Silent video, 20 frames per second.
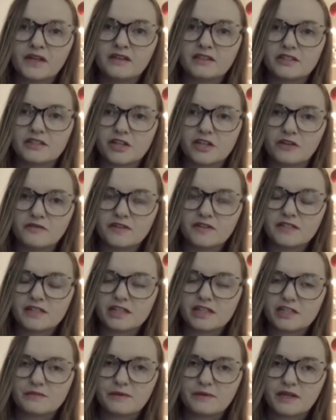
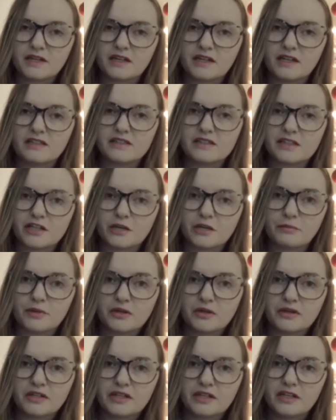self-assessment is the
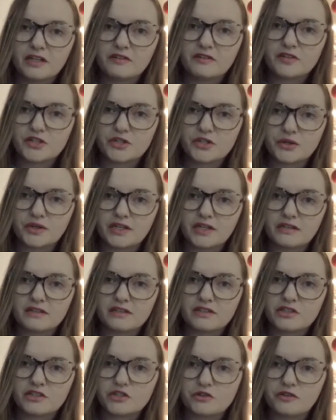ability of
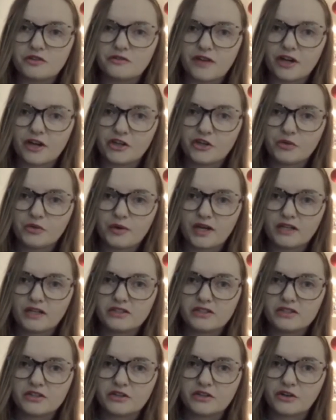students to
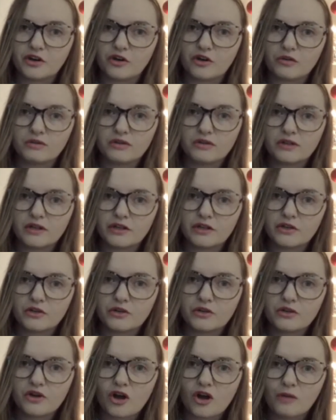evaluate their own
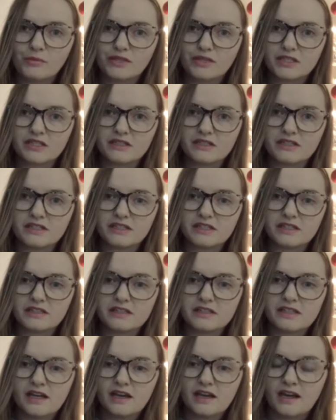clinical competencies